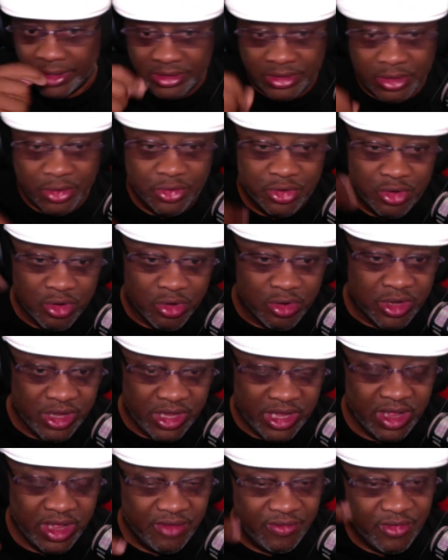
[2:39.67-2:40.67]
So you'll
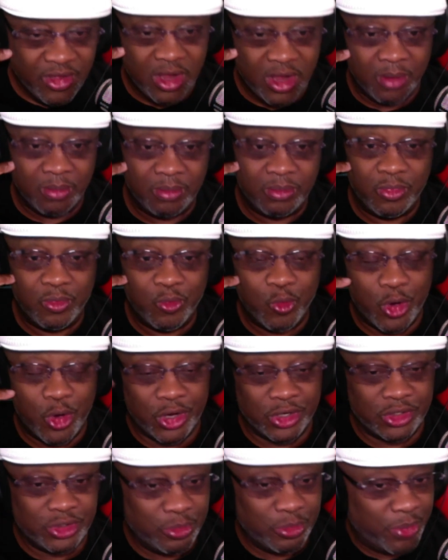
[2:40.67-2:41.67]
give him one
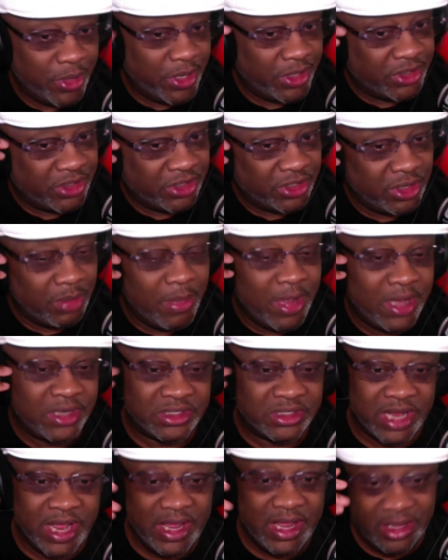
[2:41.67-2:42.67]
or two pitches. It may
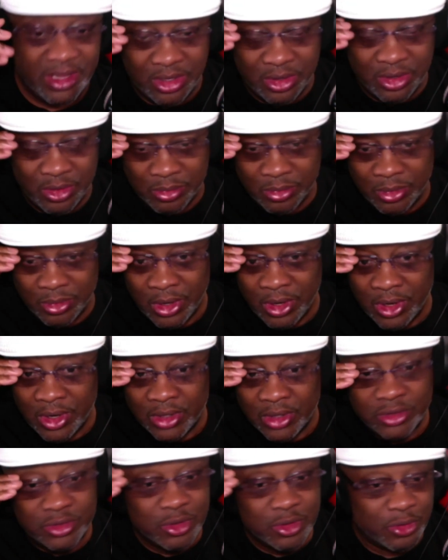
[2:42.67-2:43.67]
take you
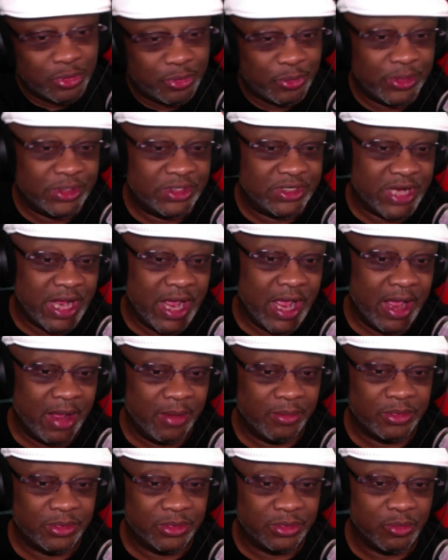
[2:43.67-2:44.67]
two or three
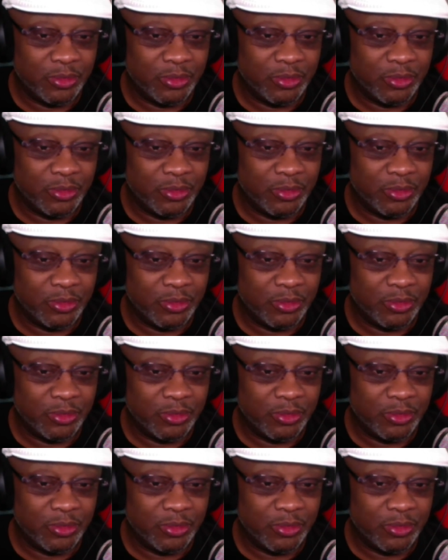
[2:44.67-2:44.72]
times.